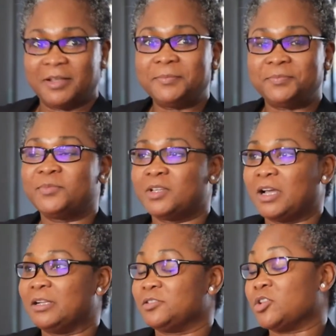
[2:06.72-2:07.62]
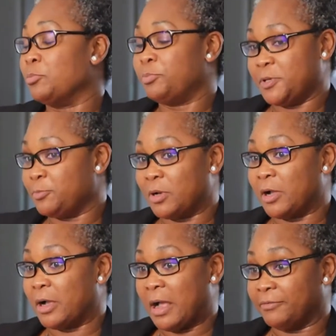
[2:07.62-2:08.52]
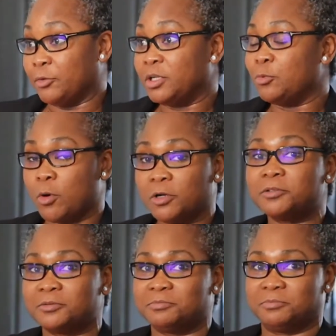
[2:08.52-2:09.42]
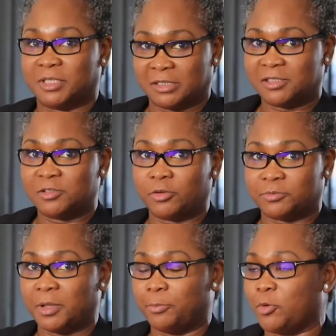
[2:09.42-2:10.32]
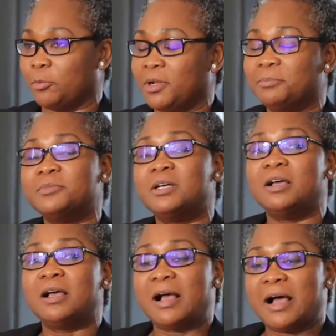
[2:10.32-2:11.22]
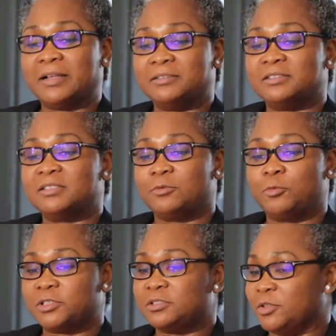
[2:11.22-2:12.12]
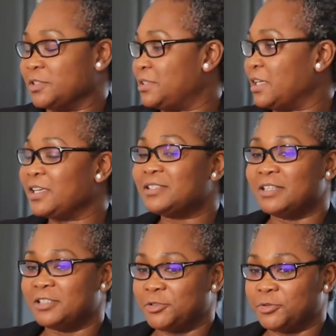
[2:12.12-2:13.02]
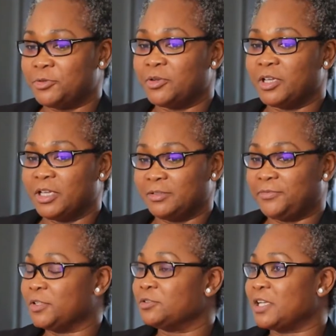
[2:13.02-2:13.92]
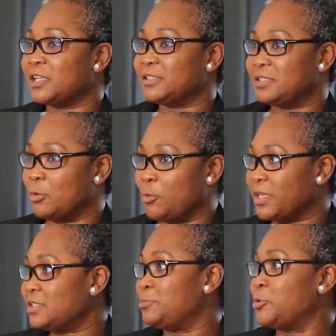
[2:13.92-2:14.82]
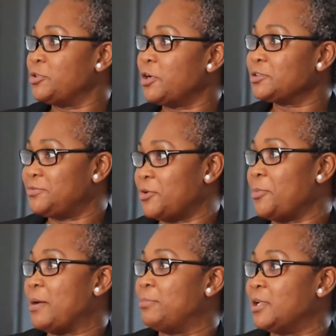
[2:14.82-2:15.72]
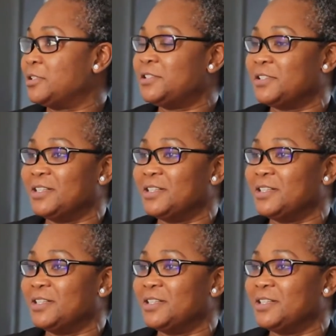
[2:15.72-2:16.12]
Yeah. And some people have only one. That's not a problem. And what does the kidney do? It filters the waste product from our blood,